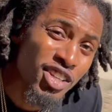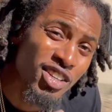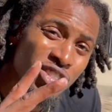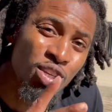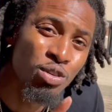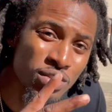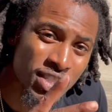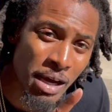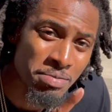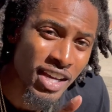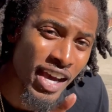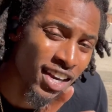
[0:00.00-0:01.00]
you're 2
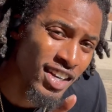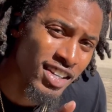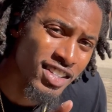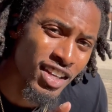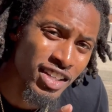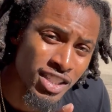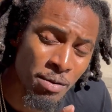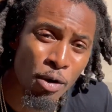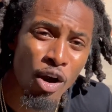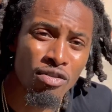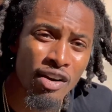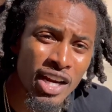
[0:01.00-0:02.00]
steps ahead of the dealership
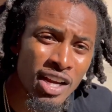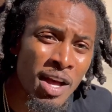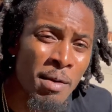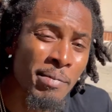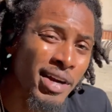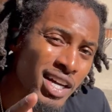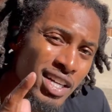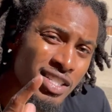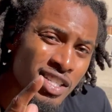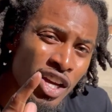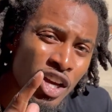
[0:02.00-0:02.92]
already because